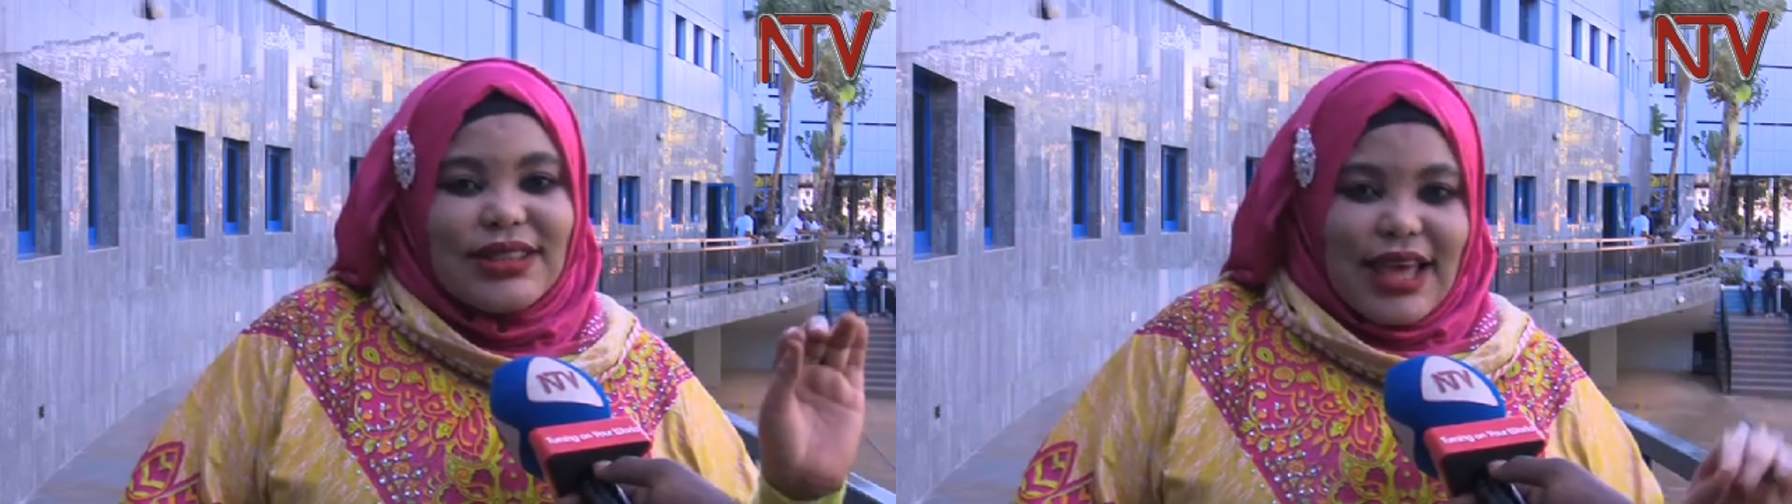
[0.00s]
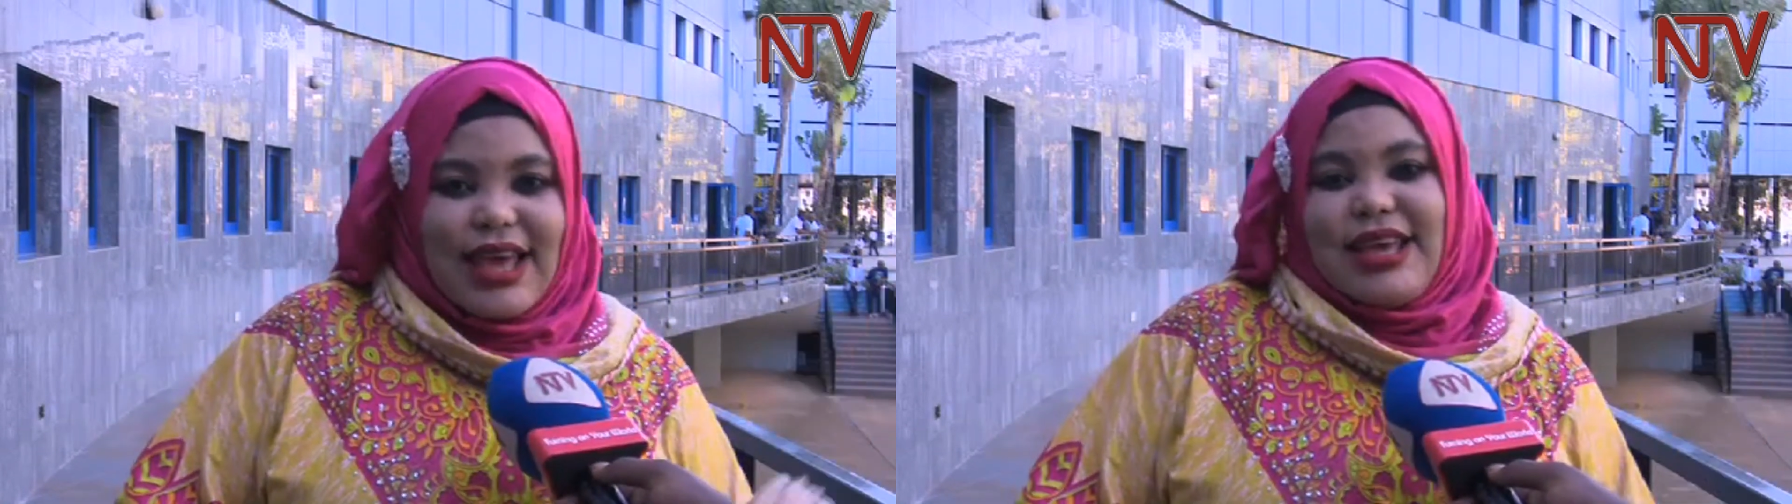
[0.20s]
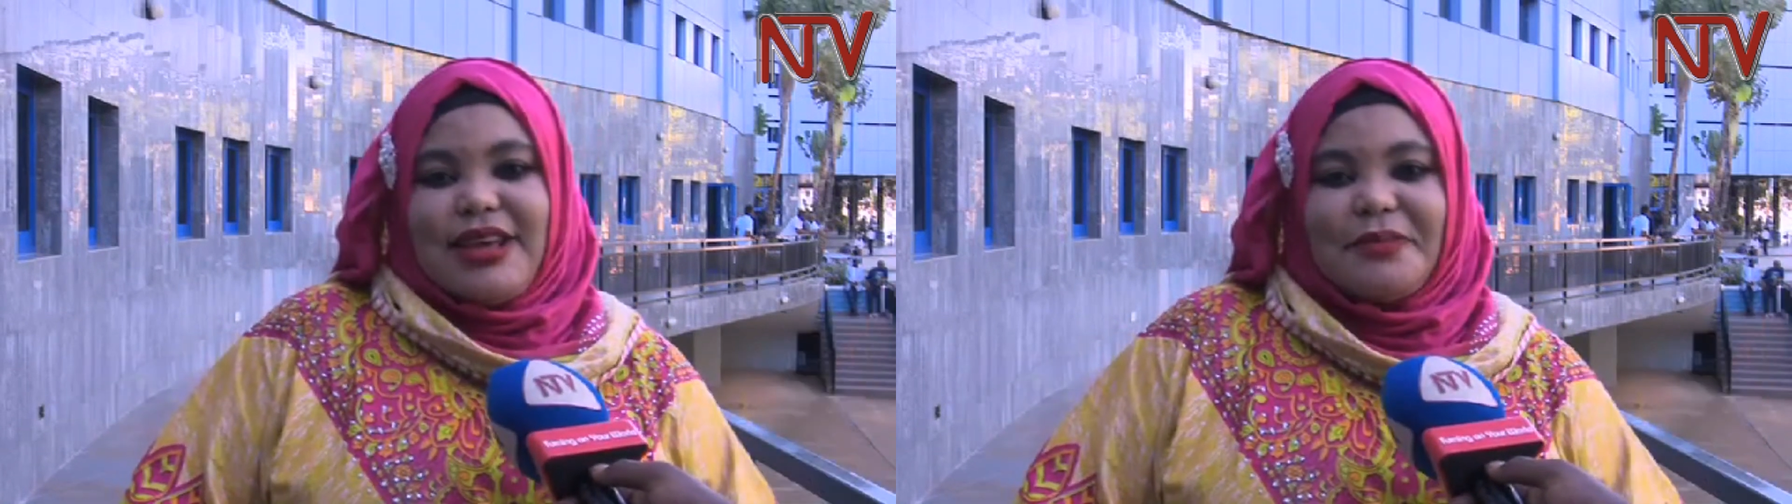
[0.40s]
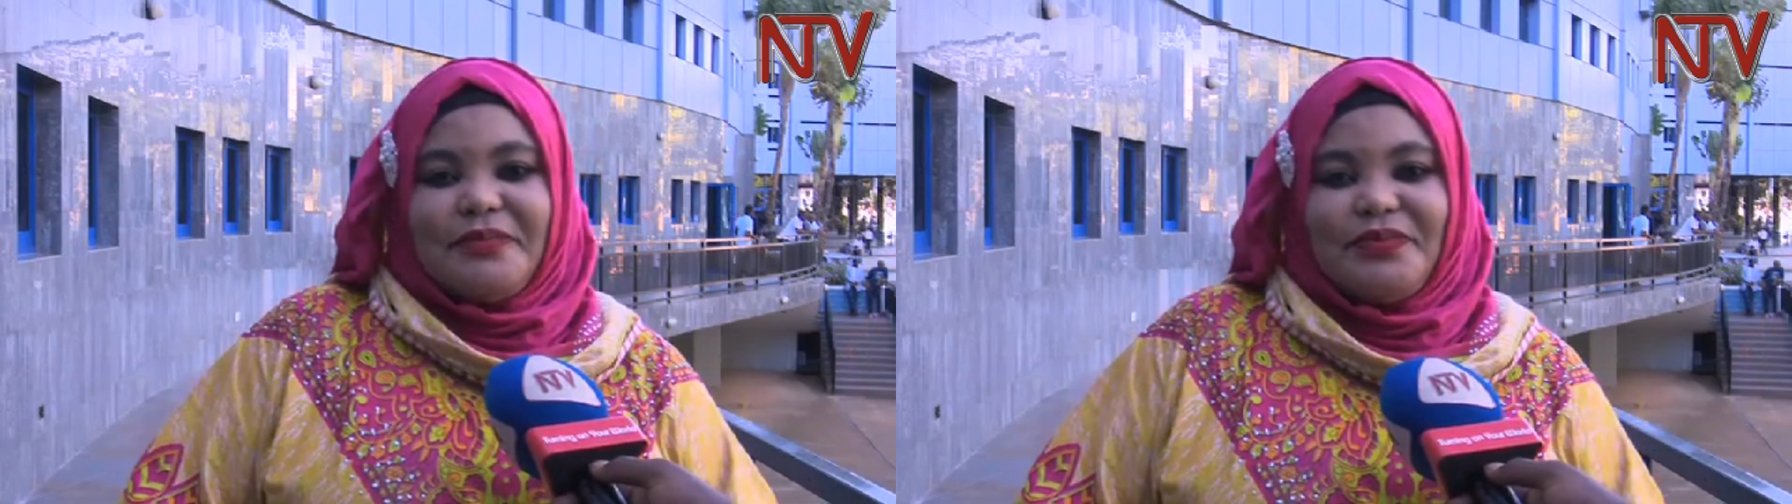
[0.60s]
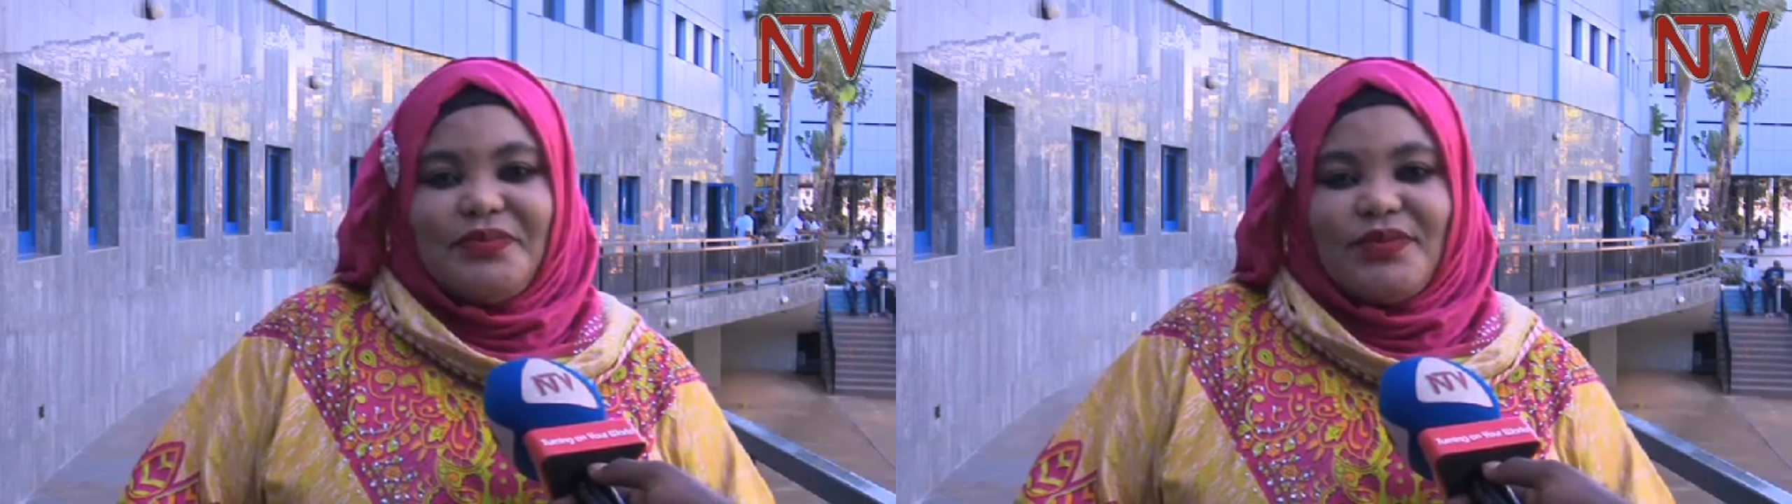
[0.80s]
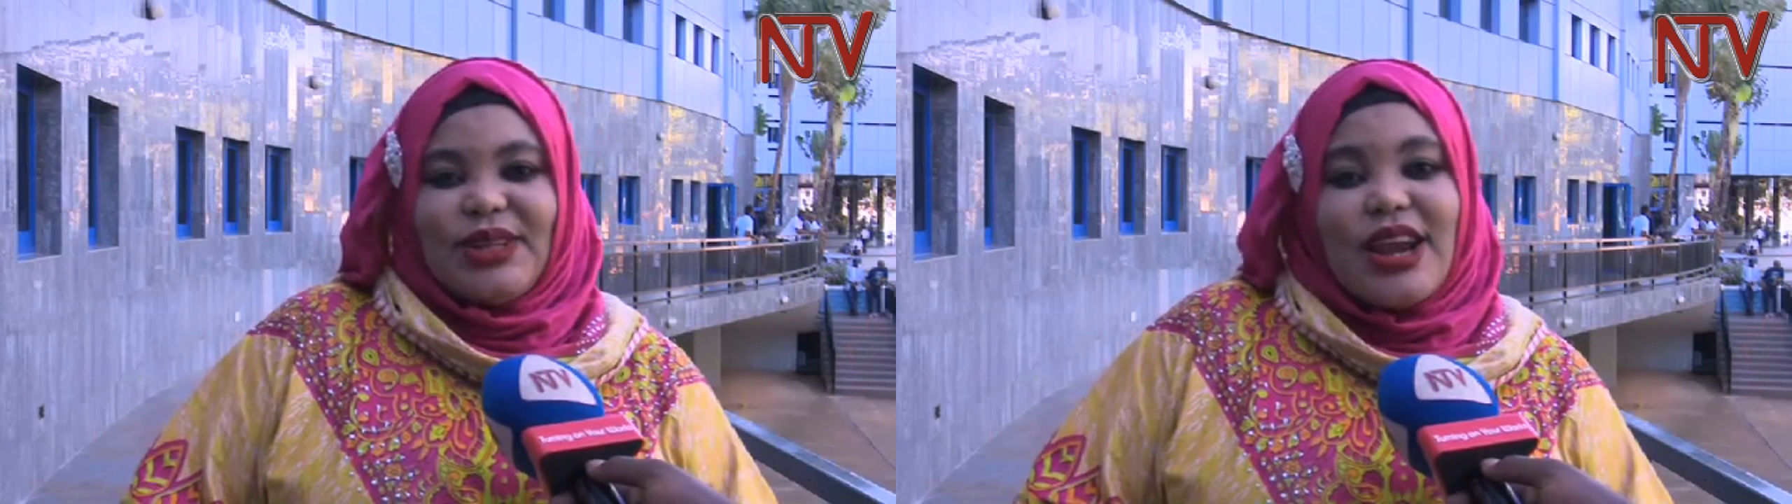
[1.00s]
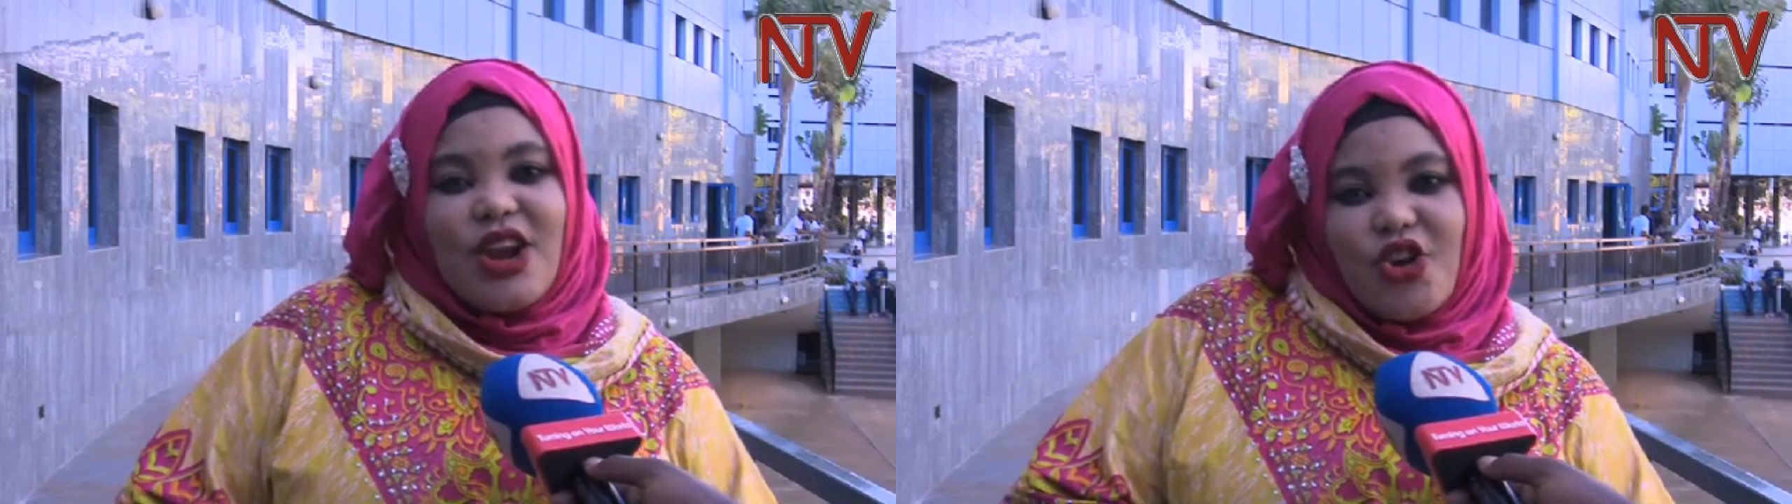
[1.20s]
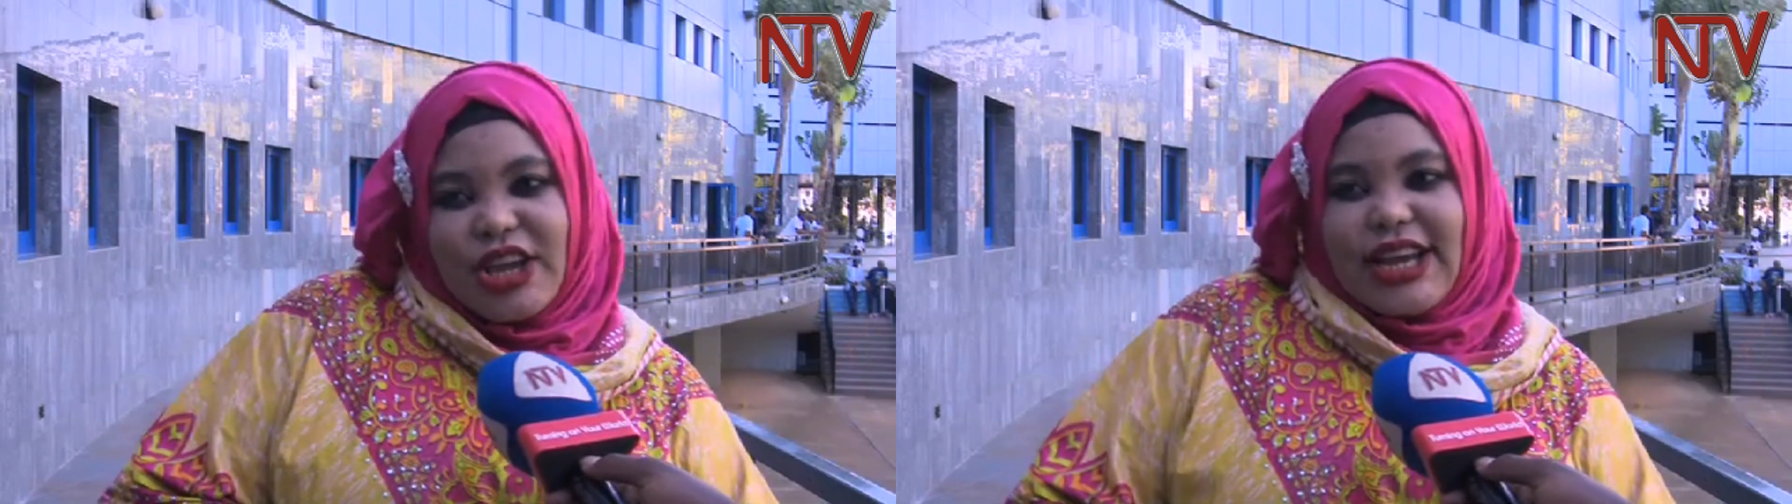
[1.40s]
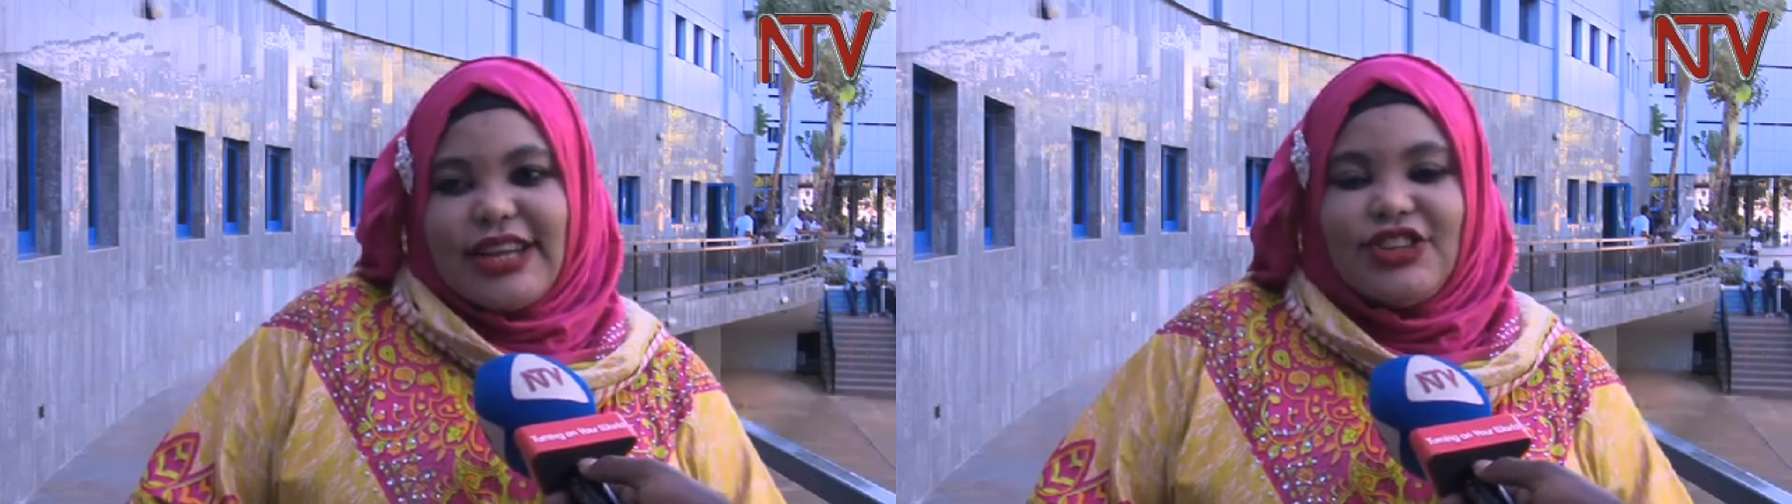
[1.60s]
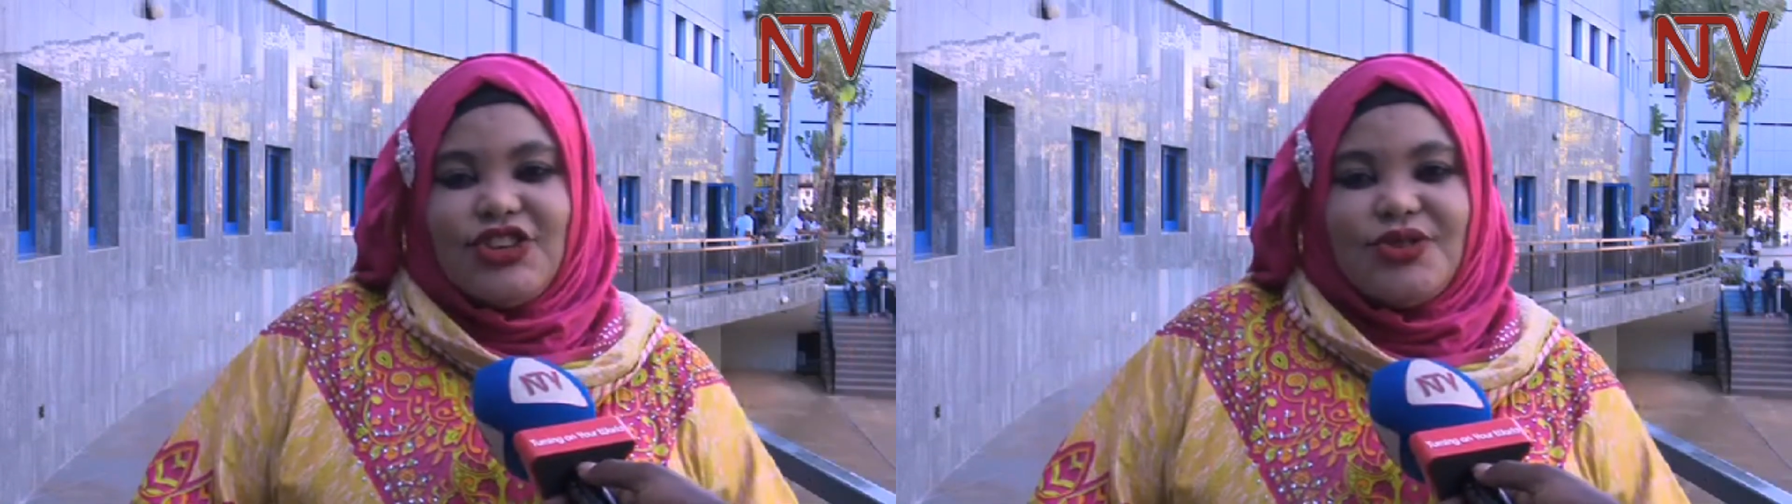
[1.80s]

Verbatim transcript: there looking at